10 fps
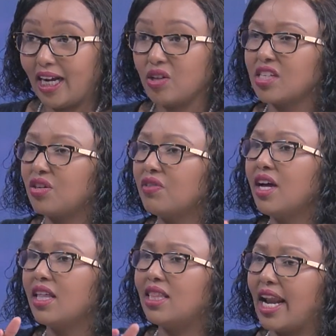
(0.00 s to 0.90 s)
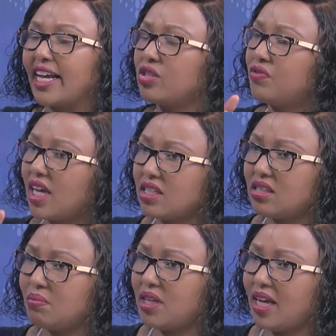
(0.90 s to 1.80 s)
outside of the likes of KCB,